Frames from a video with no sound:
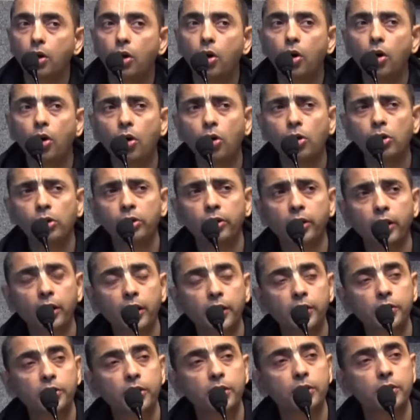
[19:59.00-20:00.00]
All
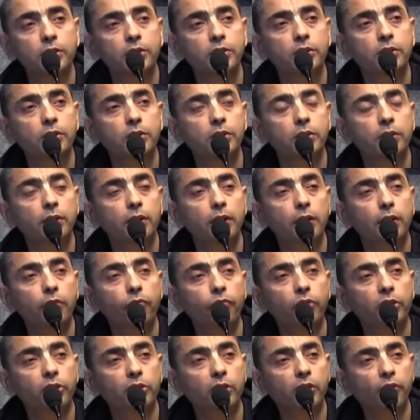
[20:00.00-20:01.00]
religions uh,
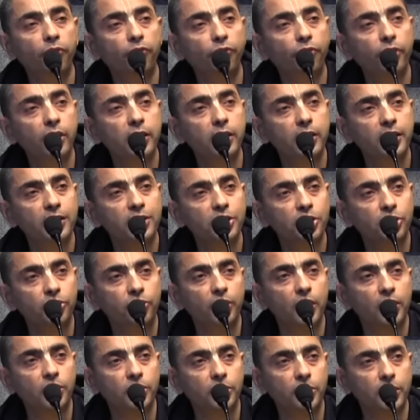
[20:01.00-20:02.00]
with different
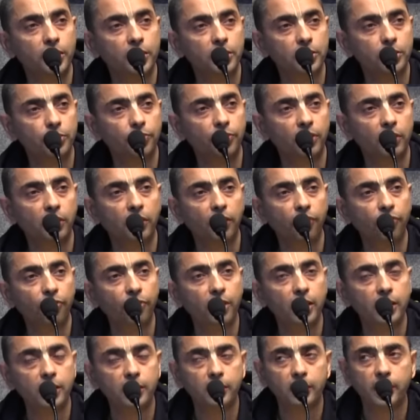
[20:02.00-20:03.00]
instructions, with
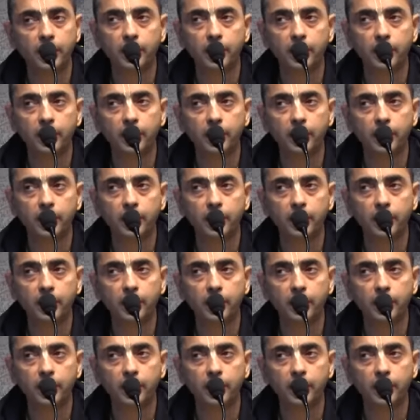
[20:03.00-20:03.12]
different